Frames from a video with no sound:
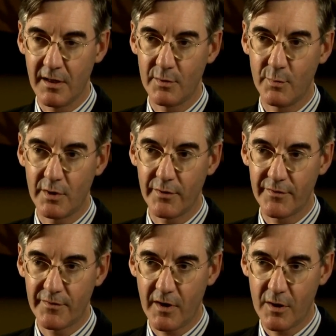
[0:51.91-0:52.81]
that we're not
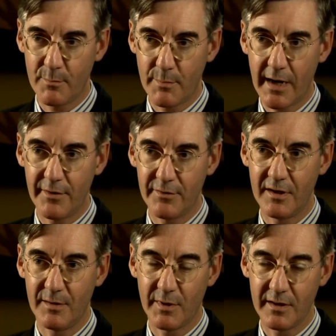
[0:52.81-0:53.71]
so bound
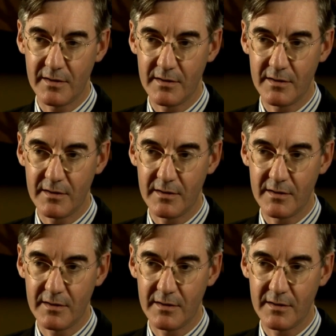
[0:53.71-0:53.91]
in by the